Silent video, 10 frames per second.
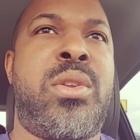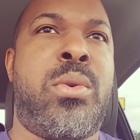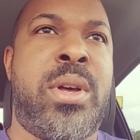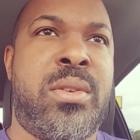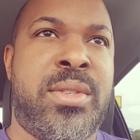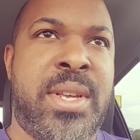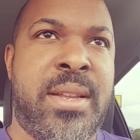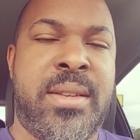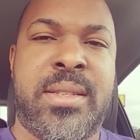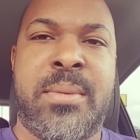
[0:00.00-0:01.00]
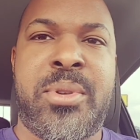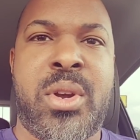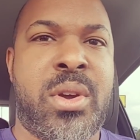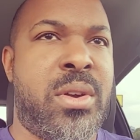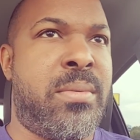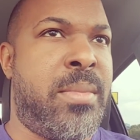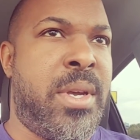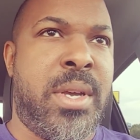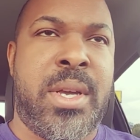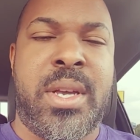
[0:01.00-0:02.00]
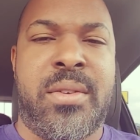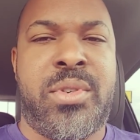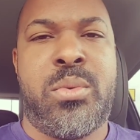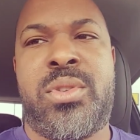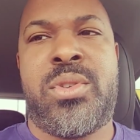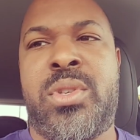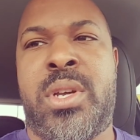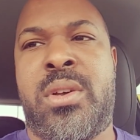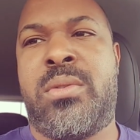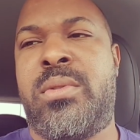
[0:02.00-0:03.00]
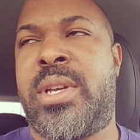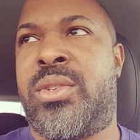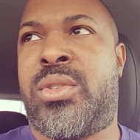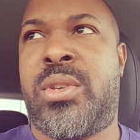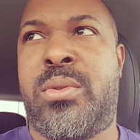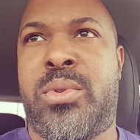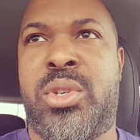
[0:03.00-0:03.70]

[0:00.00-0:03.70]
Noelle said it's up to her if she wants to go. And so